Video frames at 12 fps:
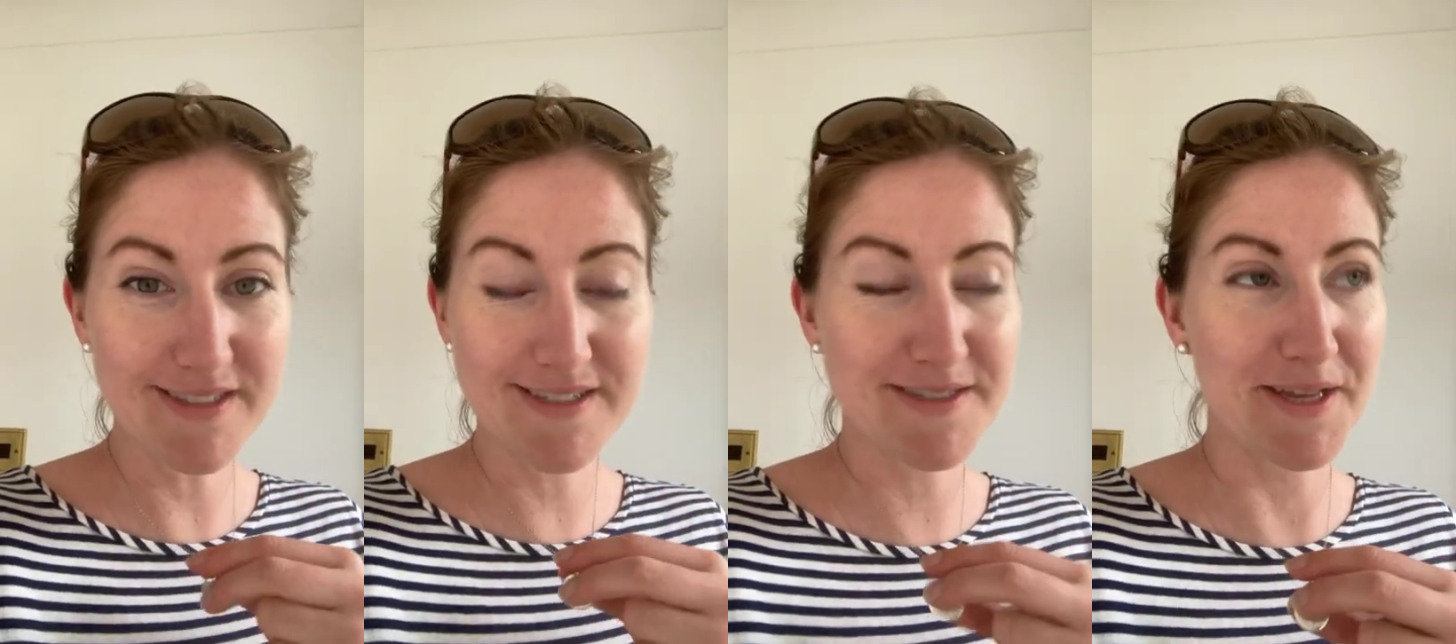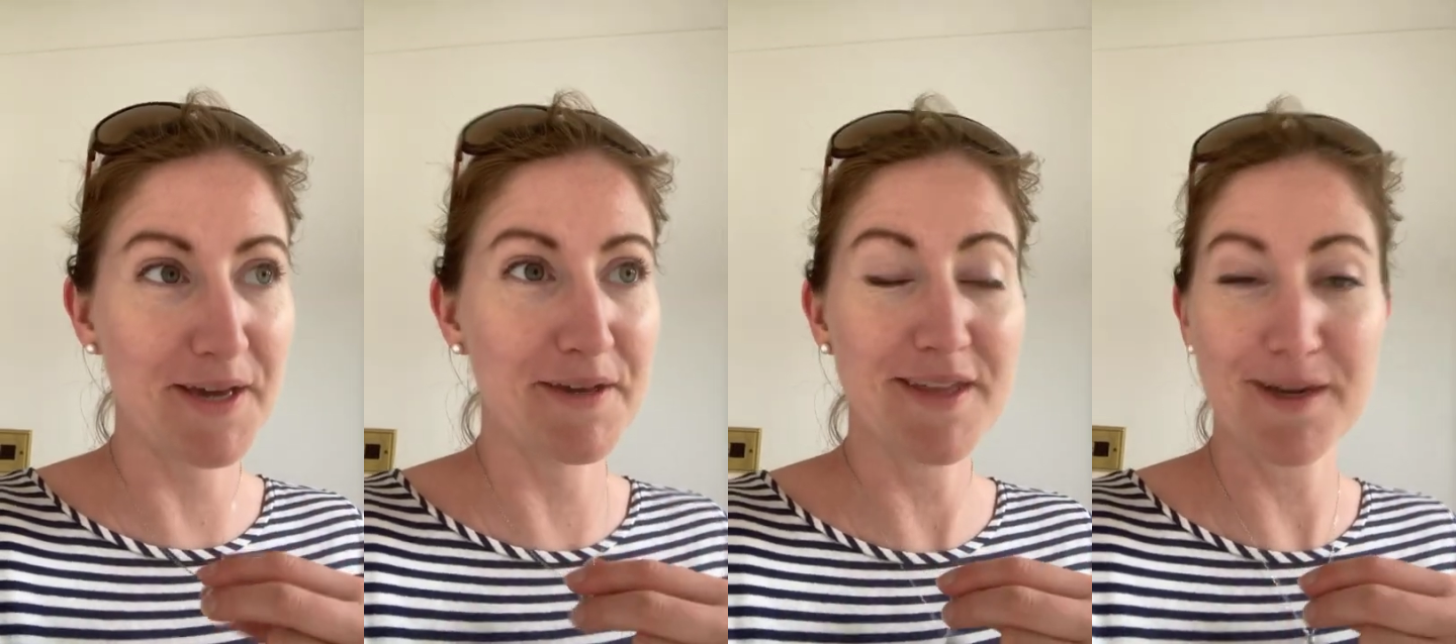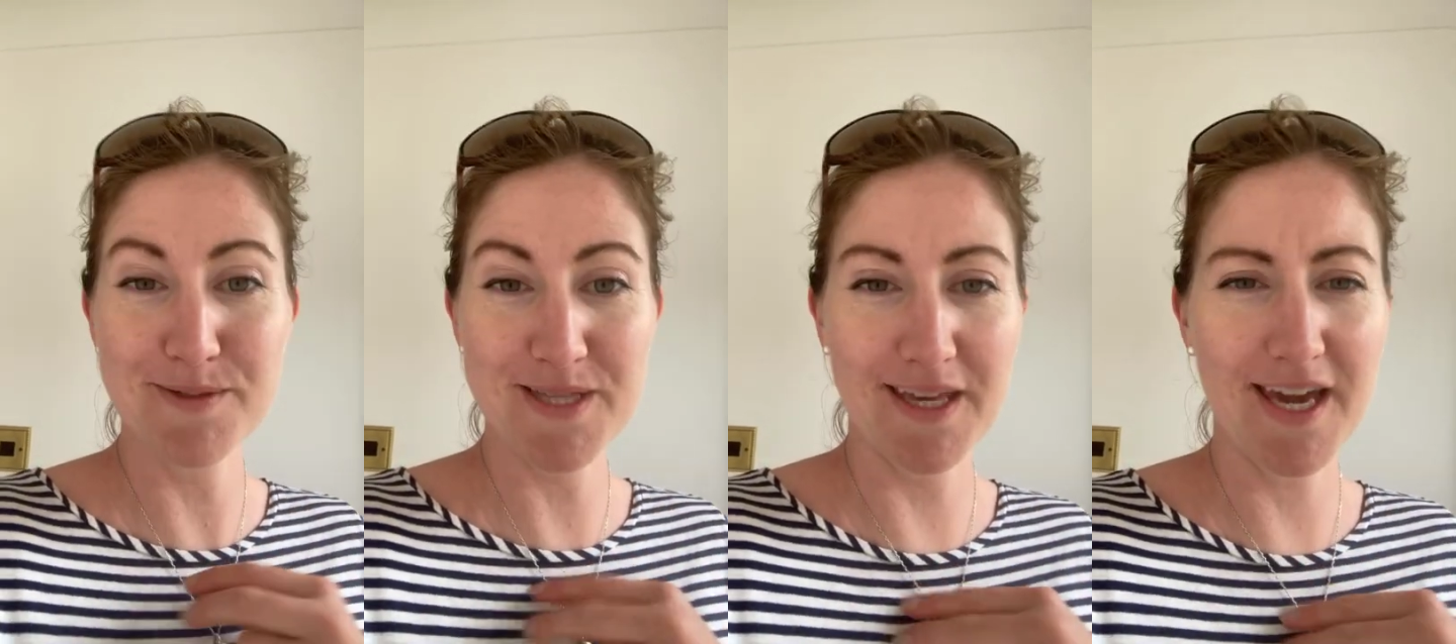so that
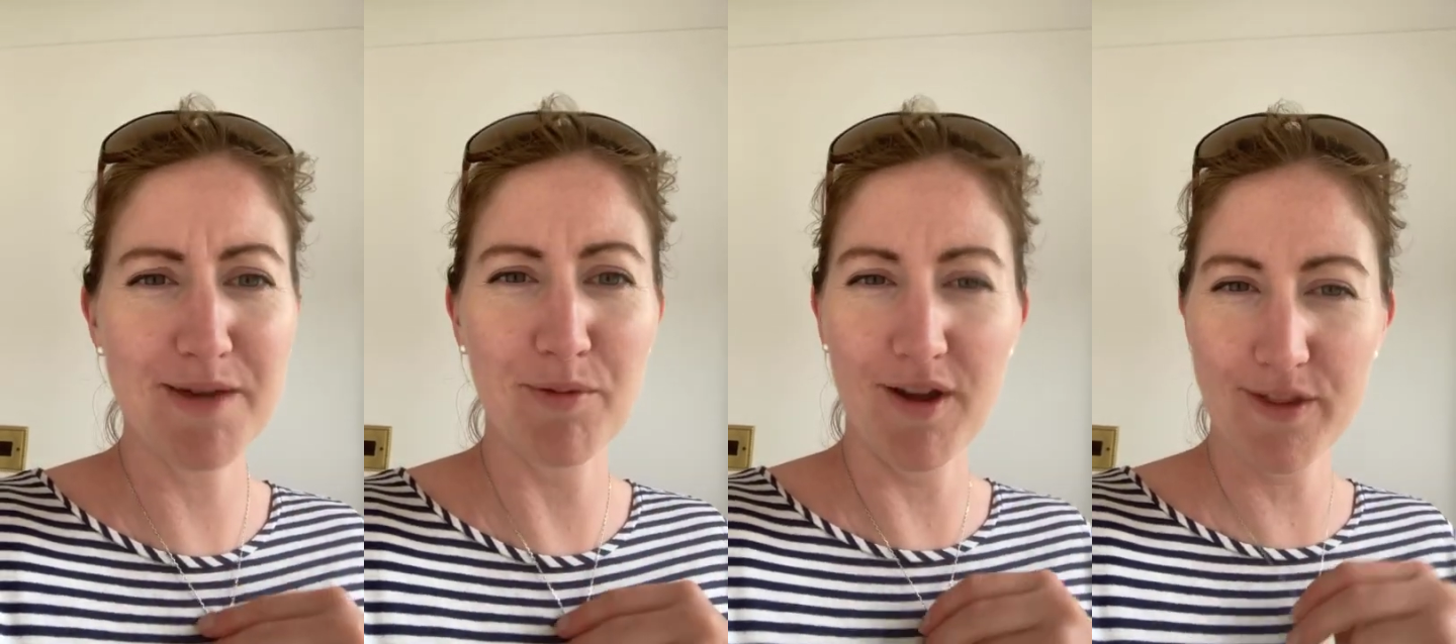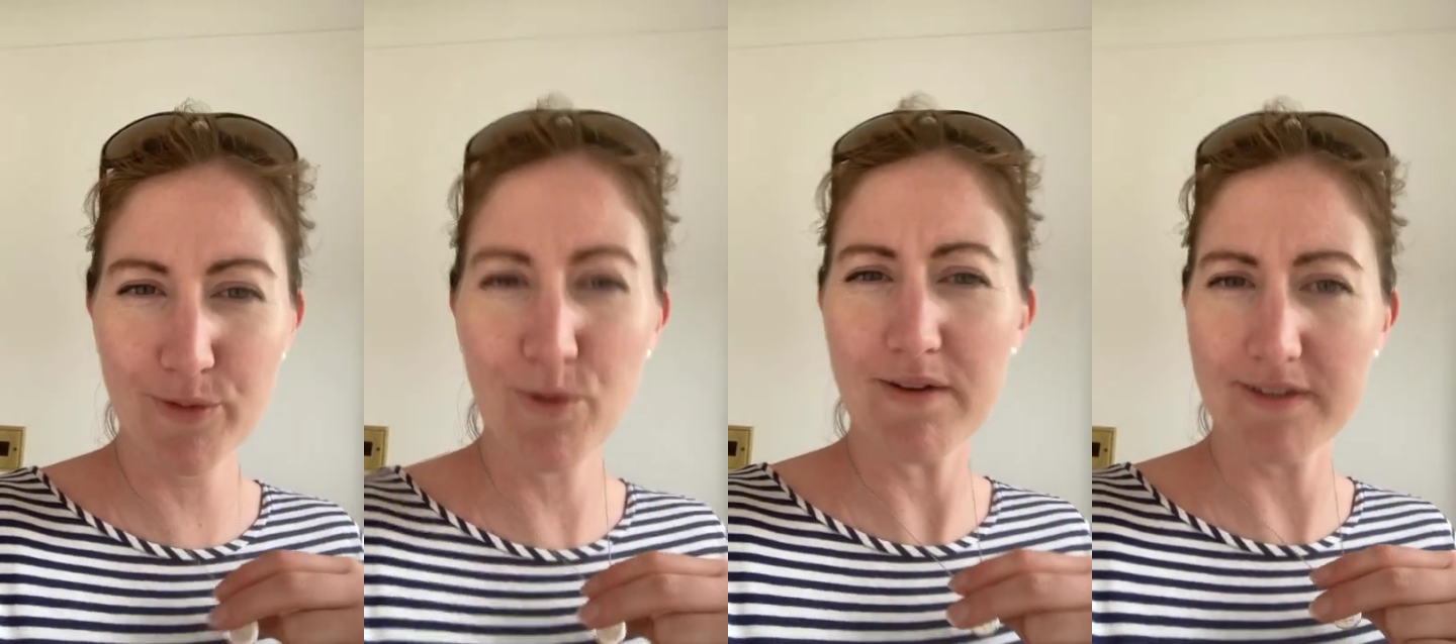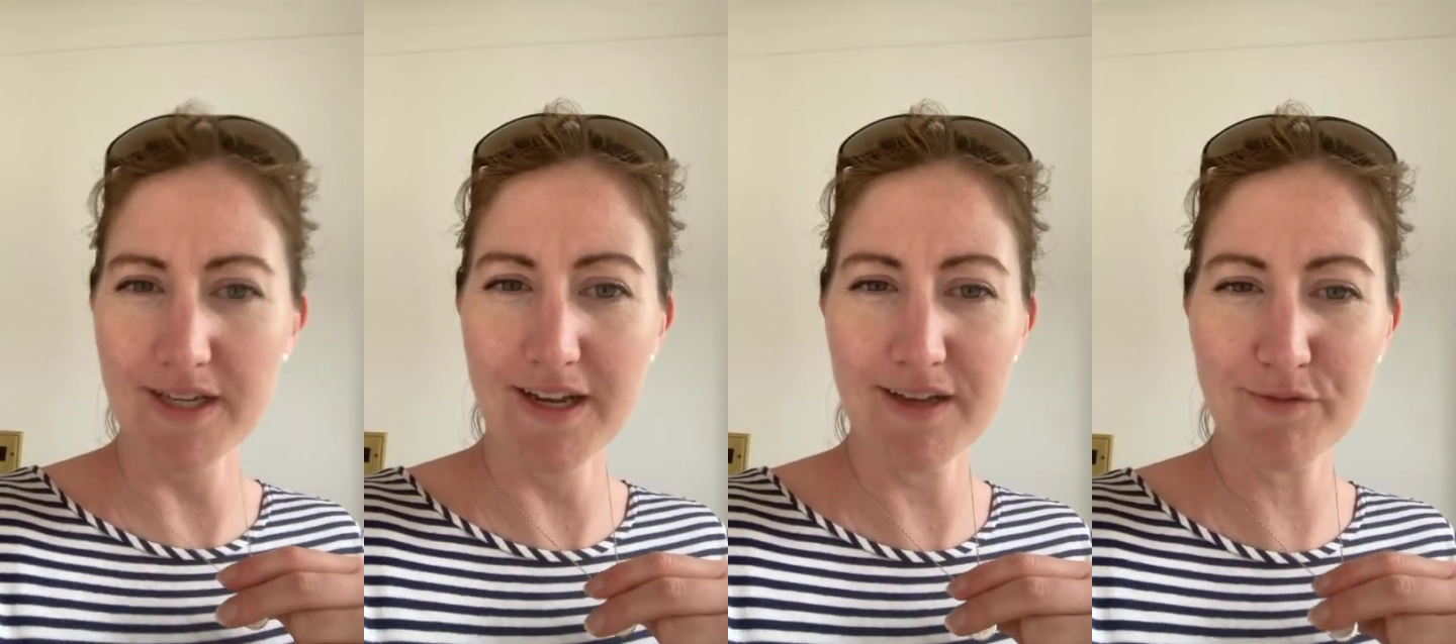was okay, but I thought, oh, I'm
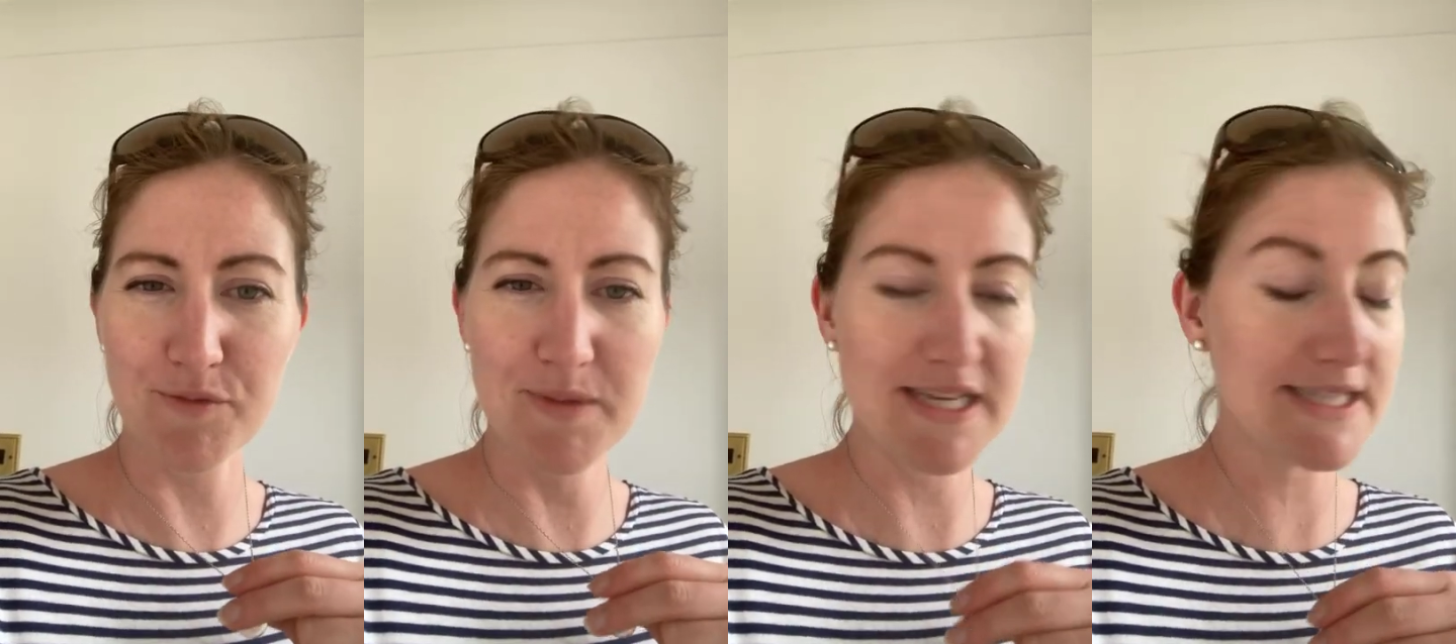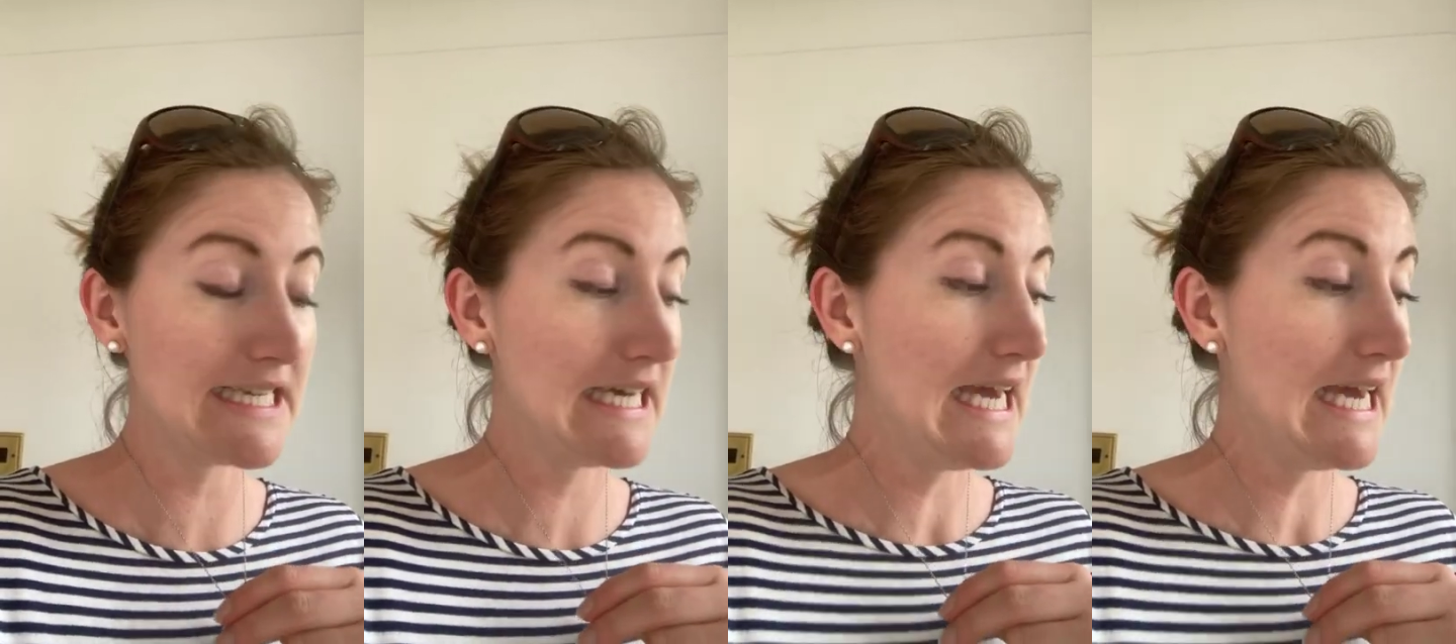going to learn from this,